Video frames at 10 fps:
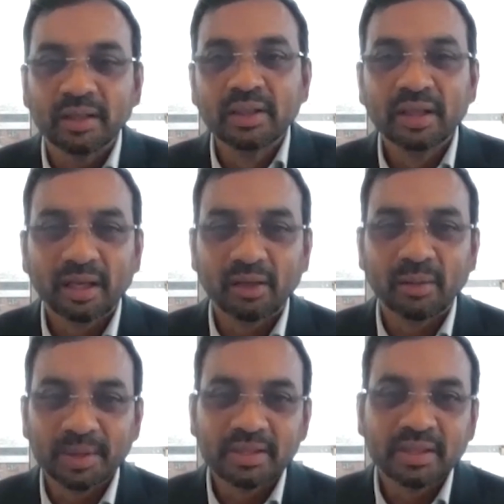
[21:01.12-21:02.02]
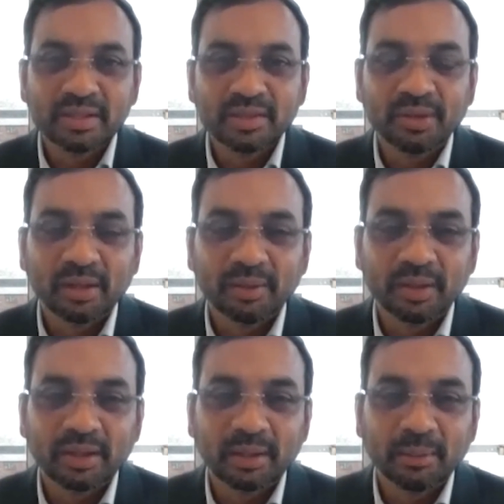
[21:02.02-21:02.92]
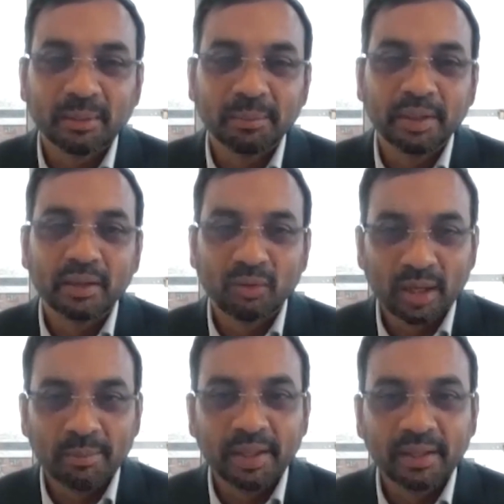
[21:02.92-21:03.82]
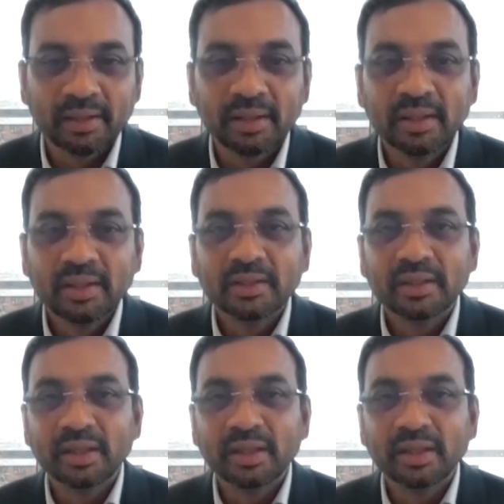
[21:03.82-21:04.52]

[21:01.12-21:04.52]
economic sense for our collaborator. The